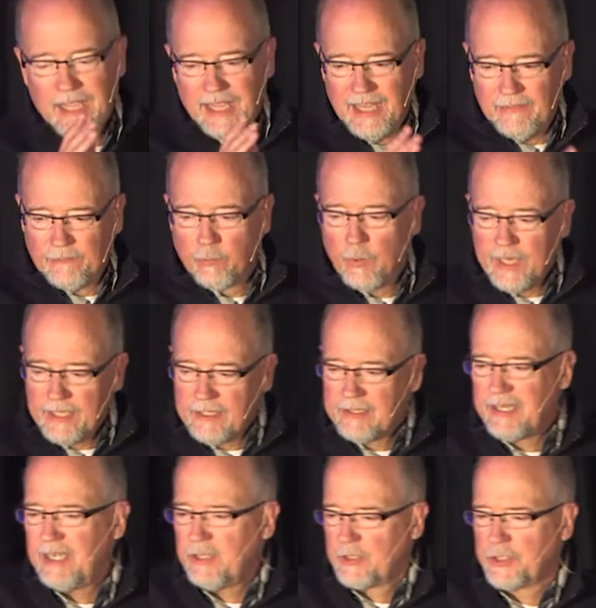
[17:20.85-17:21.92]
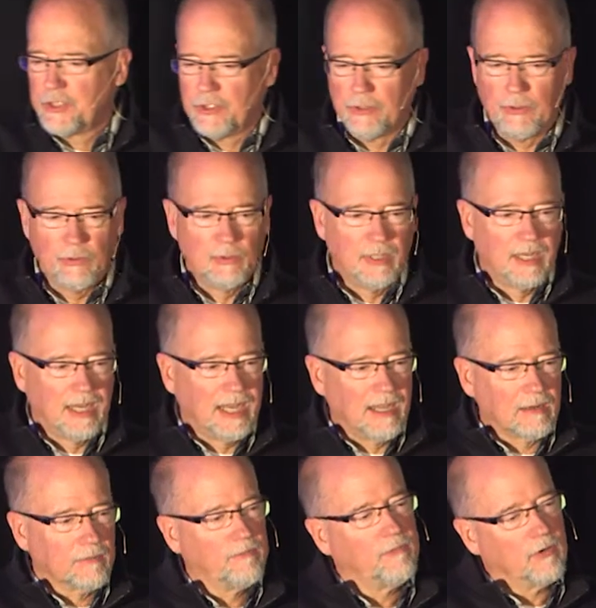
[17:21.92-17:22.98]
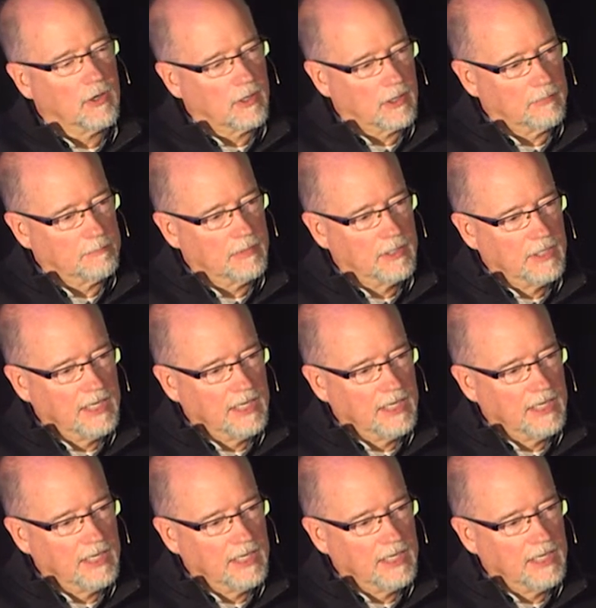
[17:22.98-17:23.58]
if we teach you how to farm,